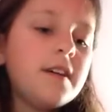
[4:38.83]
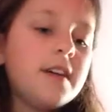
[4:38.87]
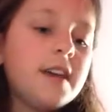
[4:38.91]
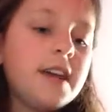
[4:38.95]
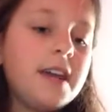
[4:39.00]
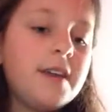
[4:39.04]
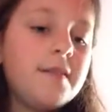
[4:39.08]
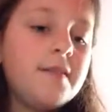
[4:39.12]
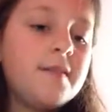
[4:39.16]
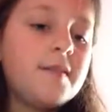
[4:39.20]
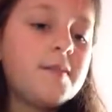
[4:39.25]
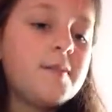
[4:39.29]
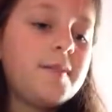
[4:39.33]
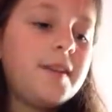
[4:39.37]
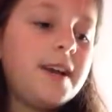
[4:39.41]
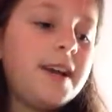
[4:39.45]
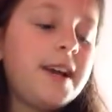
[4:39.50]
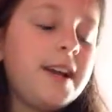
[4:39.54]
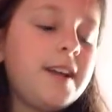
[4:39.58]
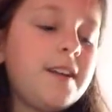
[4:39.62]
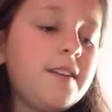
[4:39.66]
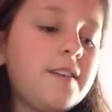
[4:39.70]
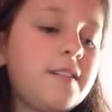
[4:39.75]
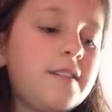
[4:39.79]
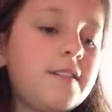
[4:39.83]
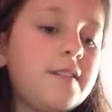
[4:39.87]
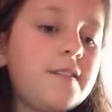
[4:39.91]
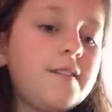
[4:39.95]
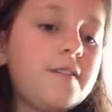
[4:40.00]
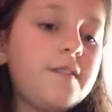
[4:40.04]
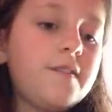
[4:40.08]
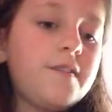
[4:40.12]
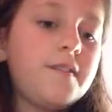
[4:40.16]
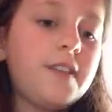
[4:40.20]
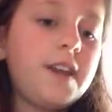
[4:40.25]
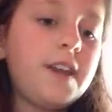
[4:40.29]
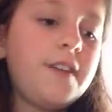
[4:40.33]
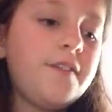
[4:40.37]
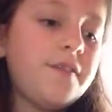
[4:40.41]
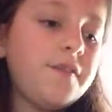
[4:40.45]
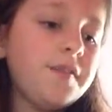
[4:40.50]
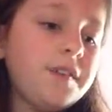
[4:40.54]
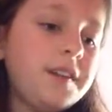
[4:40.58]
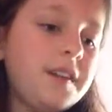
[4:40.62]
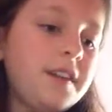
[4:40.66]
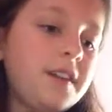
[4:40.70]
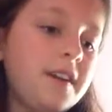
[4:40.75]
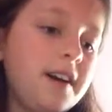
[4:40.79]
He was playing FIFA
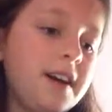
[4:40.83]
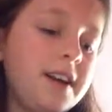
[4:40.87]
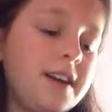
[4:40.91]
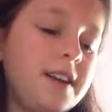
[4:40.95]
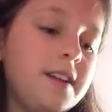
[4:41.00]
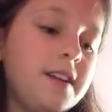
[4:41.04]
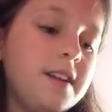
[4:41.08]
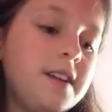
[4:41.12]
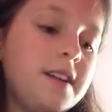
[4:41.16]
Online.